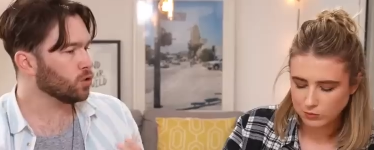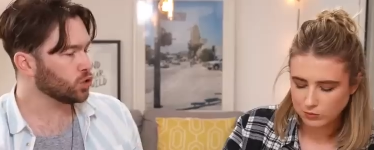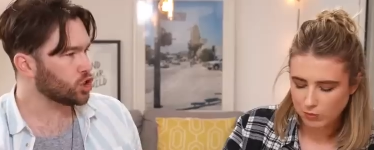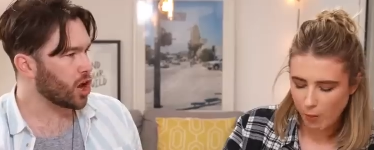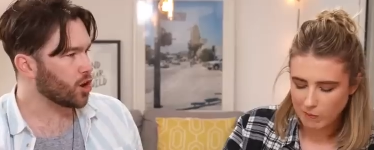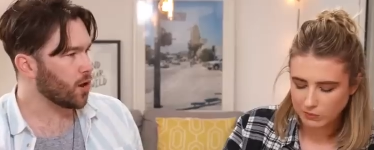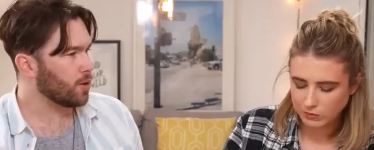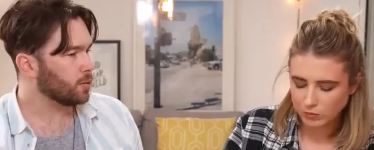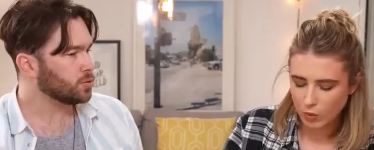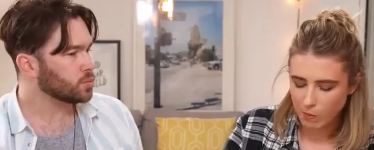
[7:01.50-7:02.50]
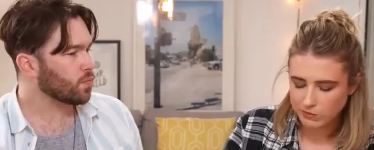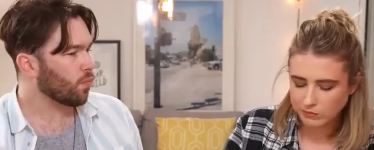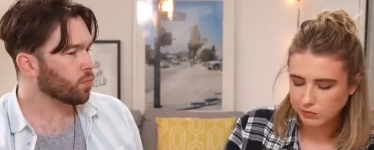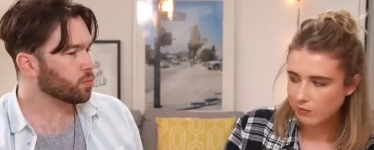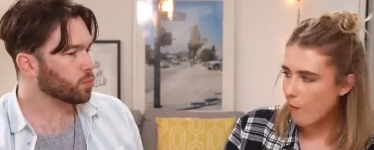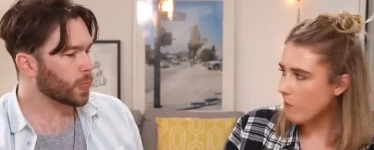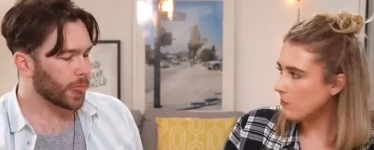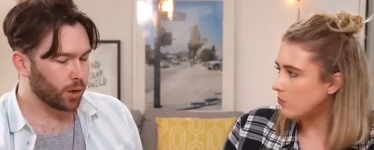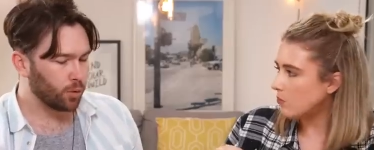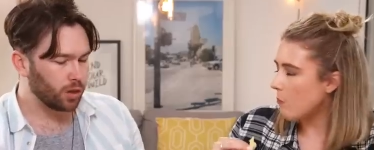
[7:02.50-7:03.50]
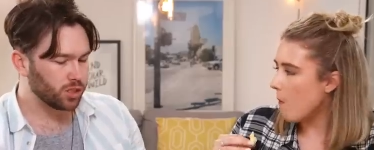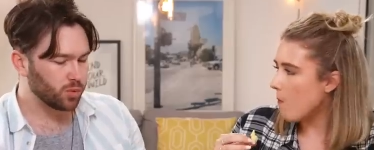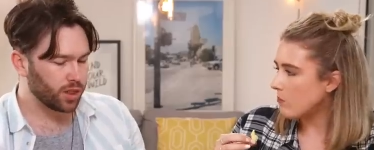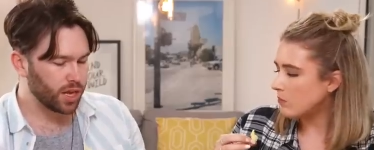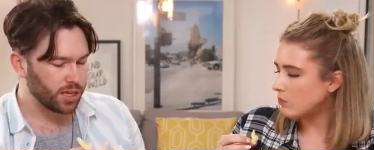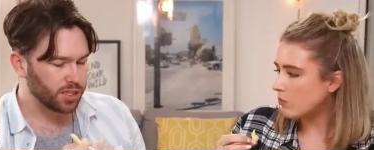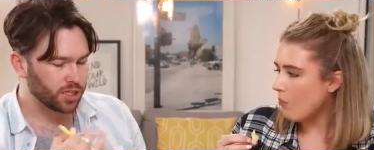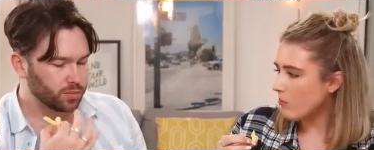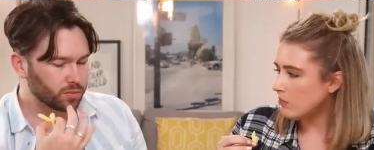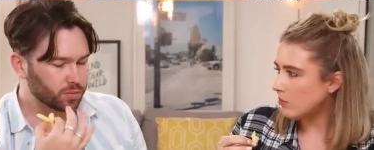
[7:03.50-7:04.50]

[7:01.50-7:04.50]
Speaker 1: or cheddar. Whereas with these,